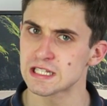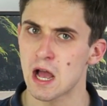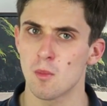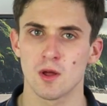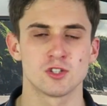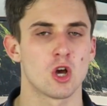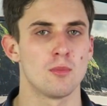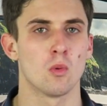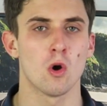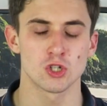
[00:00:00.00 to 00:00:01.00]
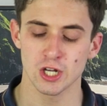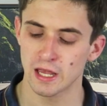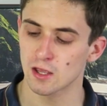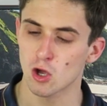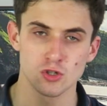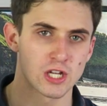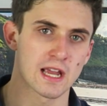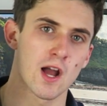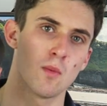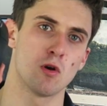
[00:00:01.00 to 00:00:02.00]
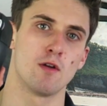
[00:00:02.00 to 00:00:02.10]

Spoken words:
out by the time you're watching it, go check out my